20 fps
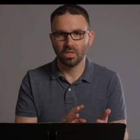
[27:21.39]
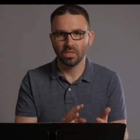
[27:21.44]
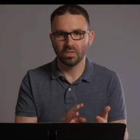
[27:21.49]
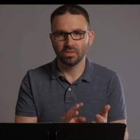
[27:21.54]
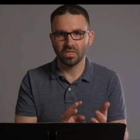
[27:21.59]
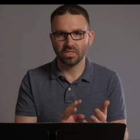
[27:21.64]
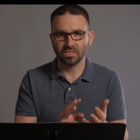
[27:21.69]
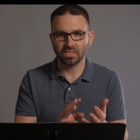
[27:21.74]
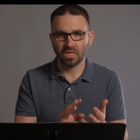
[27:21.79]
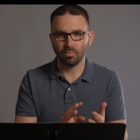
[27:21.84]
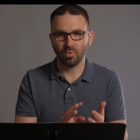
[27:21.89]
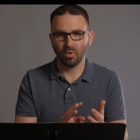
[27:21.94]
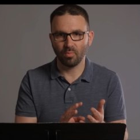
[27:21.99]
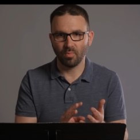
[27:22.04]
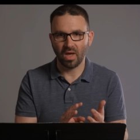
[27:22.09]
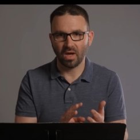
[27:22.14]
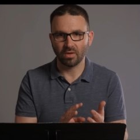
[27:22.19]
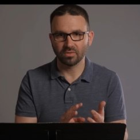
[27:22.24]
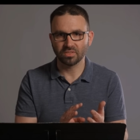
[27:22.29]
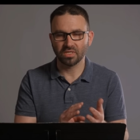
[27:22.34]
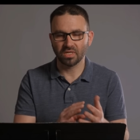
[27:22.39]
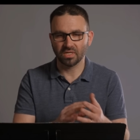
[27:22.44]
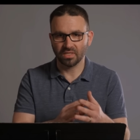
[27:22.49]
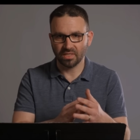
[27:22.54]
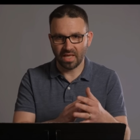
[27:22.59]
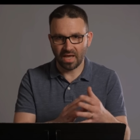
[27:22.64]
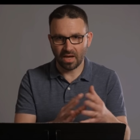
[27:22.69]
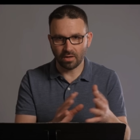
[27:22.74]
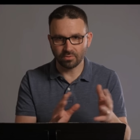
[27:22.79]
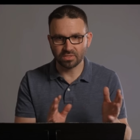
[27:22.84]
the Temple Mount and
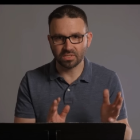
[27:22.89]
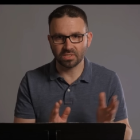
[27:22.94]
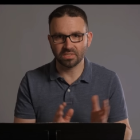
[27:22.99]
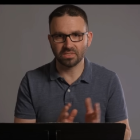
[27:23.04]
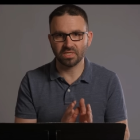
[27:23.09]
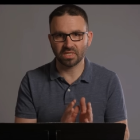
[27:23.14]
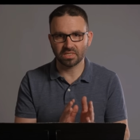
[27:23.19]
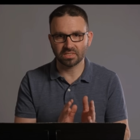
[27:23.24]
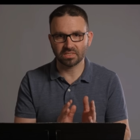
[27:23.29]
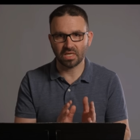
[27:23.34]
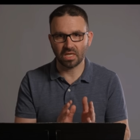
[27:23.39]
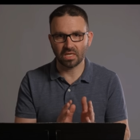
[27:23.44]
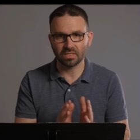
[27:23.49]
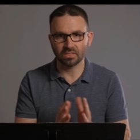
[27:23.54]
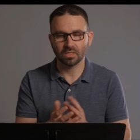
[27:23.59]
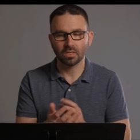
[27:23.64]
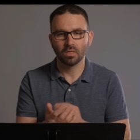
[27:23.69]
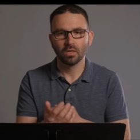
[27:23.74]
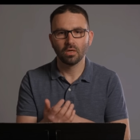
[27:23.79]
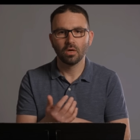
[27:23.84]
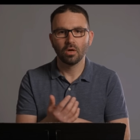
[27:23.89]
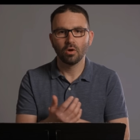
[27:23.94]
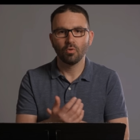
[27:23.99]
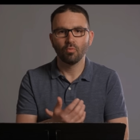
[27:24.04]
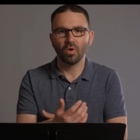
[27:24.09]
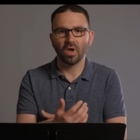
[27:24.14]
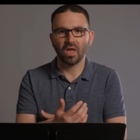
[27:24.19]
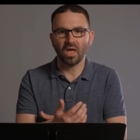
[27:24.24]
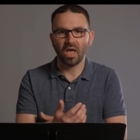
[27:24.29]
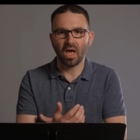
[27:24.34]
allowed to dictate
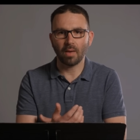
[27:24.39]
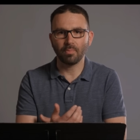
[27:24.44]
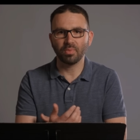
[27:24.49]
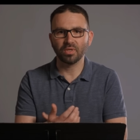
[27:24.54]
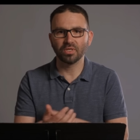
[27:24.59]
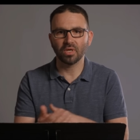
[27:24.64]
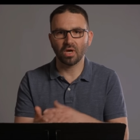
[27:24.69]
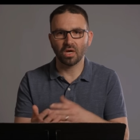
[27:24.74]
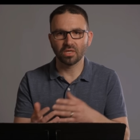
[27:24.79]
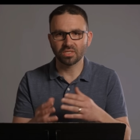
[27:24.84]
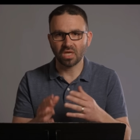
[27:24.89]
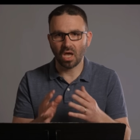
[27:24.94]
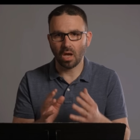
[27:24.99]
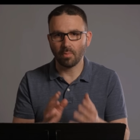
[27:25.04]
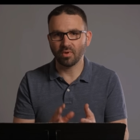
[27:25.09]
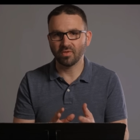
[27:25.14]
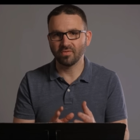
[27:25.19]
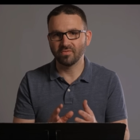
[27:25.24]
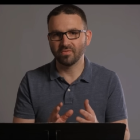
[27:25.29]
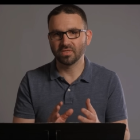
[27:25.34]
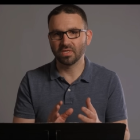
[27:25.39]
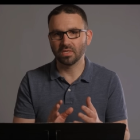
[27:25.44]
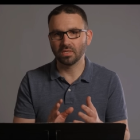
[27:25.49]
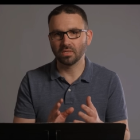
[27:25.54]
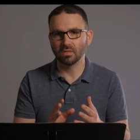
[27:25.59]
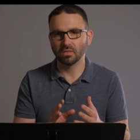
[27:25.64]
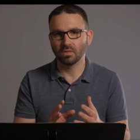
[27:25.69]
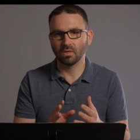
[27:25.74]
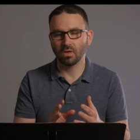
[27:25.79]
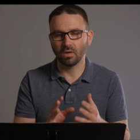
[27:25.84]
what happened on top of
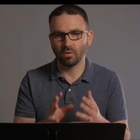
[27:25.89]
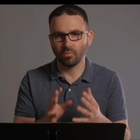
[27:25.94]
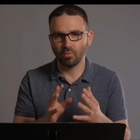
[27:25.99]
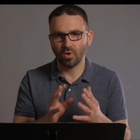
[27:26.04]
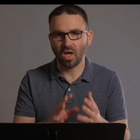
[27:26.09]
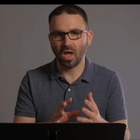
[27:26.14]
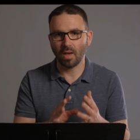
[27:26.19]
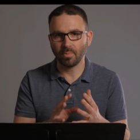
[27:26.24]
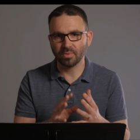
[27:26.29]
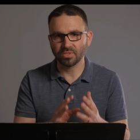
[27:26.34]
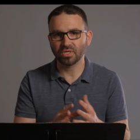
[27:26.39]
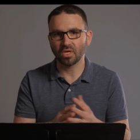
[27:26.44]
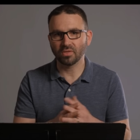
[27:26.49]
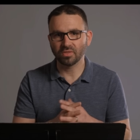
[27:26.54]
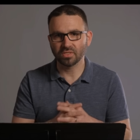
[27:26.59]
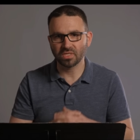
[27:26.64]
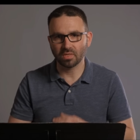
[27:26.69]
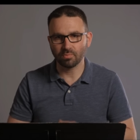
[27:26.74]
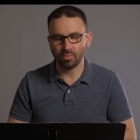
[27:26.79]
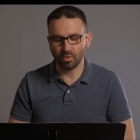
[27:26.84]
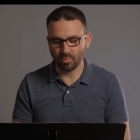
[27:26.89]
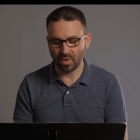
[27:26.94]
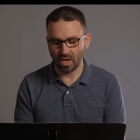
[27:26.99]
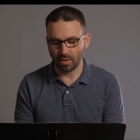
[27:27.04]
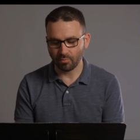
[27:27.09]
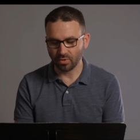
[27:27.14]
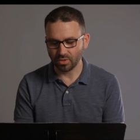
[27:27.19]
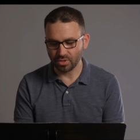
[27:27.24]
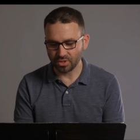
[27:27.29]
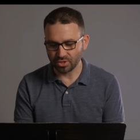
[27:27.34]
the uh, what happens on the Temple
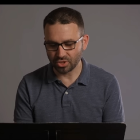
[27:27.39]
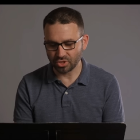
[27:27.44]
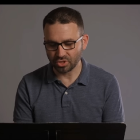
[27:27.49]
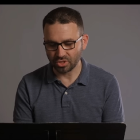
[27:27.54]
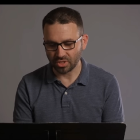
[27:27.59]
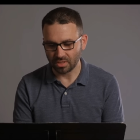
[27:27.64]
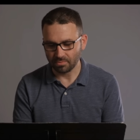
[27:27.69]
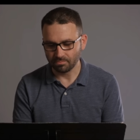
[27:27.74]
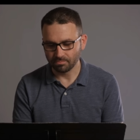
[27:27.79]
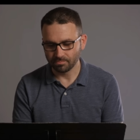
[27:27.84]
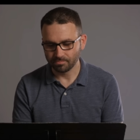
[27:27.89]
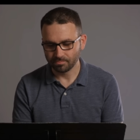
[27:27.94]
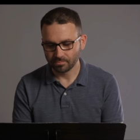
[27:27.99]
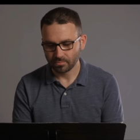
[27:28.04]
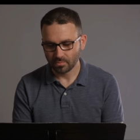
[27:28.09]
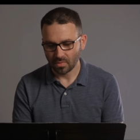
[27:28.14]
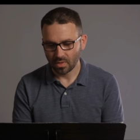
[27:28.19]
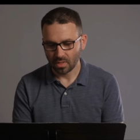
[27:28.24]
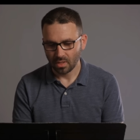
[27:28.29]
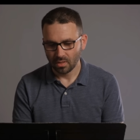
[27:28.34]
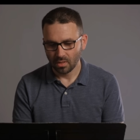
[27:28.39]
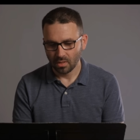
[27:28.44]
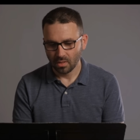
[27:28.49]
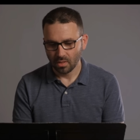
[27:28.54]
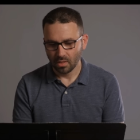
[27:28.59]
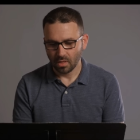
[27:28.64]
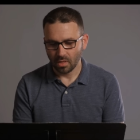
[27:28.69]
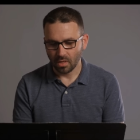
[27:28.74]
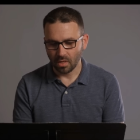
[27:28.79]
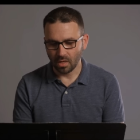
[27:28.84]
Mount religiously.
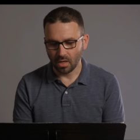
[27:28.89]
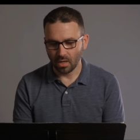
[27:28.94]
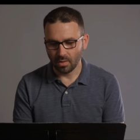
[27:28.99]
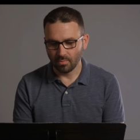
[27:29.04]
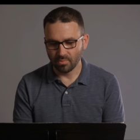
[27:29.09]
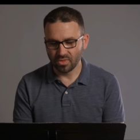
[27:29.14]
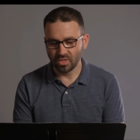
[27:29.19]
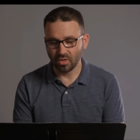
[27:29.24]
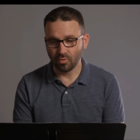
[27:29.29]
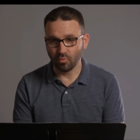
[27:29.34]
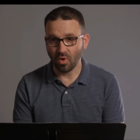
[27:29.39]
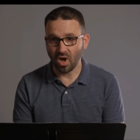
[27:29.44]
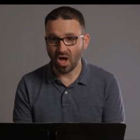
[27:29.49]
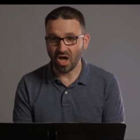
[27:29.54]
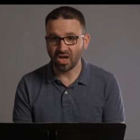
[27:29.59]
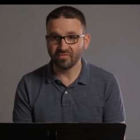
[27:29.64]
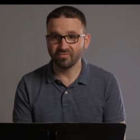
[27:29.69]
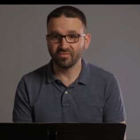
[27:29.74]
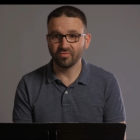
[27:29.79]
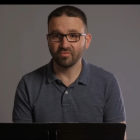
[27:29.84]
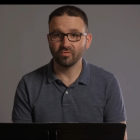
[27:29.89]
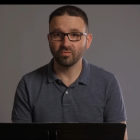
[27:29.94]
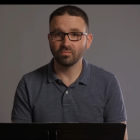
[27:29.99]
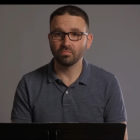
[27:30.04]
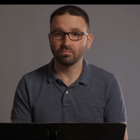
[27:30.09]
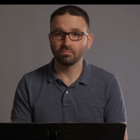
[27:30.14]
Um, the Waqf